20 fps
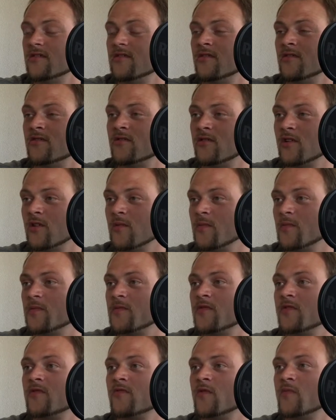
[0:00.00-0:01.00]
on top.
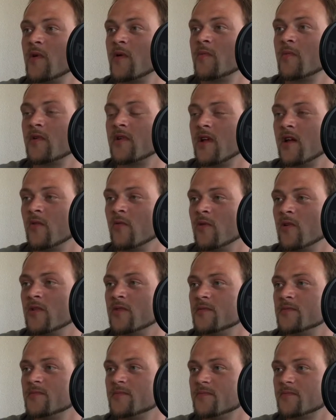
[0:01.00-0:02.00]
So you remember that
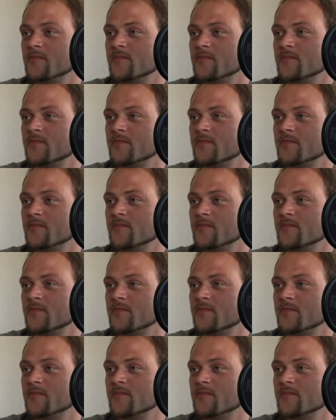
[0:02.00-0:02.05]
one,